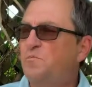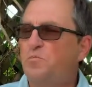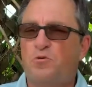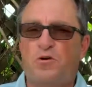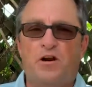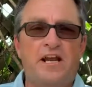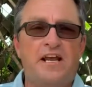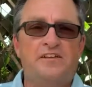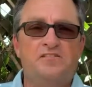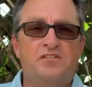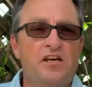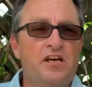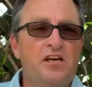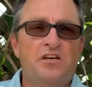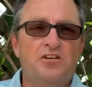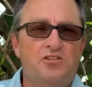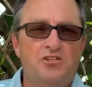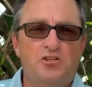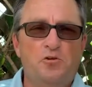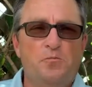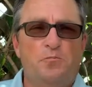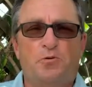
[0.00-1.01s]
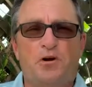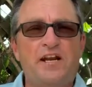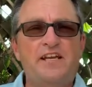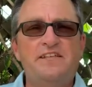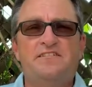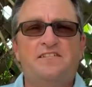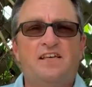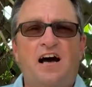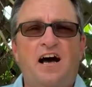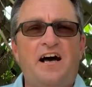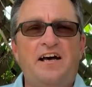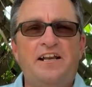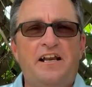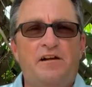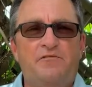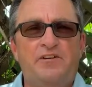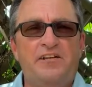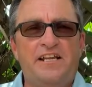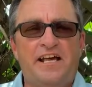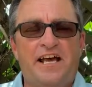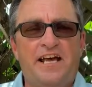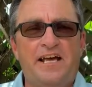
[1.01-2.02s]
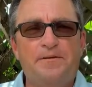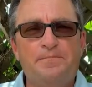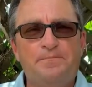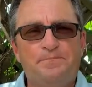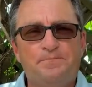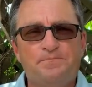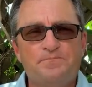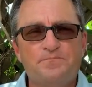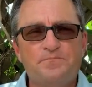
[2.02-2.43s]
praise. Do you praise God every day?